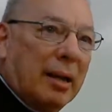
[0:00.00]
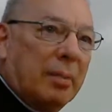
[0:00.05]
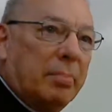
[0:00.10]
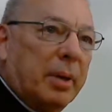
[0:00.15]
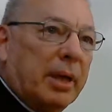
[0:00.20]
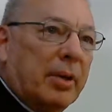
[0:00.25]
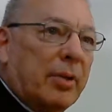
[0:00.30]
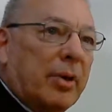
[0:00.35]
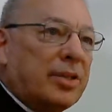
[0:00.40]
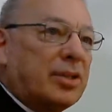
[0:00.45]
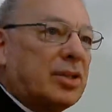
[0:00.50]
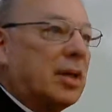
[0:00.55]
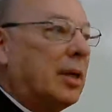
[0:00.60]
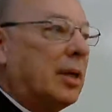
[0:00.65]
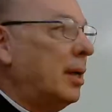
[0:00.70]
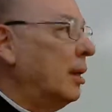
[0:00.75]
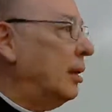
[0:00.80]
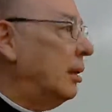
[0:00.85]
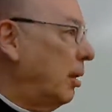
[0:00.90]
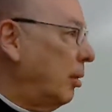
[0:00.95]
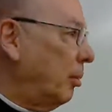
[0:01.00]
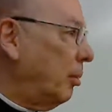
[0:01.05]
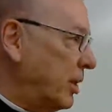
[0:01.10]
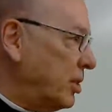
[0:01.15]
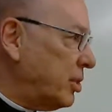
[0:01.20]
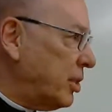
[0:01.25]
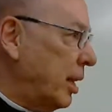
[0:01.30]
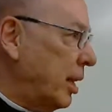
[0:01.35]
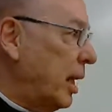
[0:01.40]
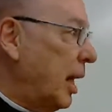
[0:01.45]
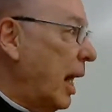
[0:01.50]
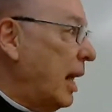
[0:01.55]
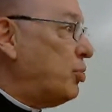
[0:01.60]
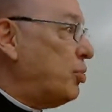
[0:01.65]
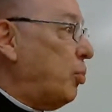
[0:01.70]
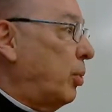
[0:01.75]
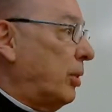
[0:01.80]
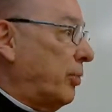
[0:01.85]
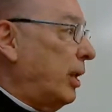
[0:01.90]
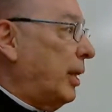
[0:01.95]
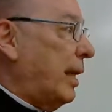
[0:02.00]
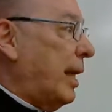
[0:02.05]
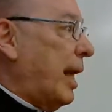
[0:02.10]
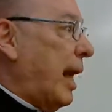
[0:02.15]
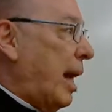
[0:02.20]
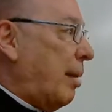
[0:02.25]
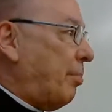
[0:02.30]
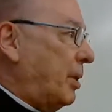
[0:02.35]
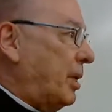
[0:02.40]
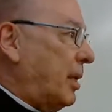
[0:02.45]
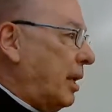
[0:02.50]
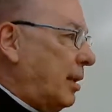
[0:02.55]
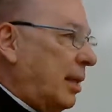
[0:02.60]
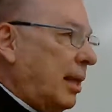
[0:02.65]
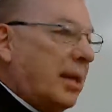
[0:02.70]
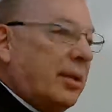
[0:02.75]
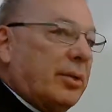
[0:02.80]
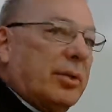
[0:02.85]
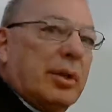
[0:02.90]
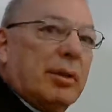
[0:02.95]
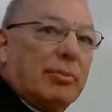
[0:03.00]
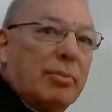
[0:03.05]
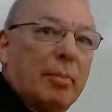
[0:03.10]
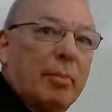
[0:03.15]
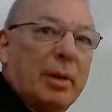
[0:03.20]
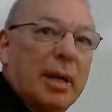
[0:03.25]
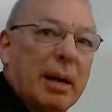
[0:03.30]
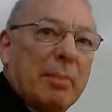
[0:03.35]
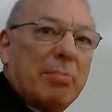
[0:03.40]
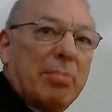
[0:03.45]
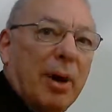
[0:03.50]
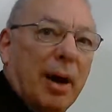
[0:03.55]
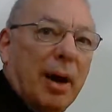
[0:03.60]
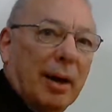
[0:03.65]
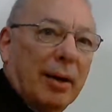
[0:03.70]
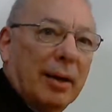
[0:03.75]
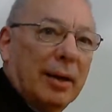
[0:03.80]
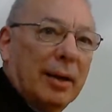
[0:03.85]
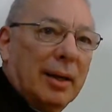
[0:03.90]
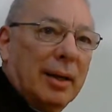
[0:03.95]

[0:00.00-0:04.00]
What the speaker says: because there'll be it's what really happened at the end of the Roman Empire.